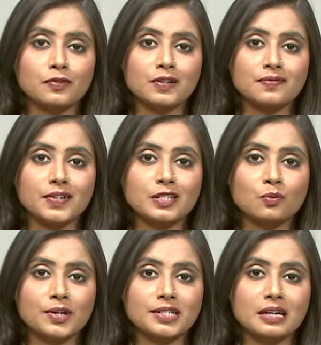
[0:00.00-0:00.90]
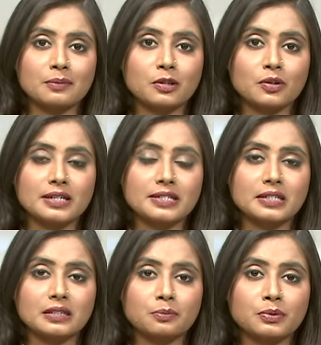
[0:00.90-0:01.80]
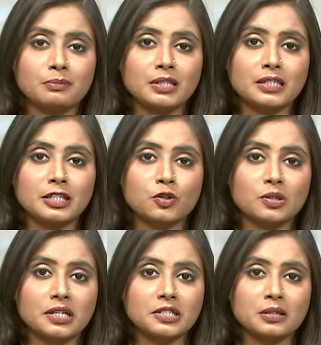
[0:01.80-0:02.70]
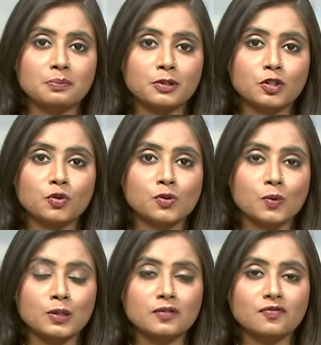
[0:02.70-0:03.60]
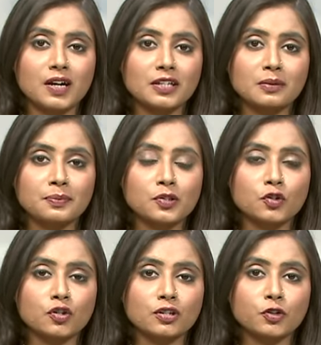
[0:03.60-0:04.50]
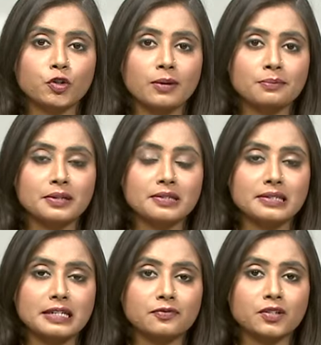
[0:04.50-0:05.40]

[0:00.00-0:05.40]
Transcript: will face West Ham United in the Premier League tonight in a bid to solidify their position in the Champions League for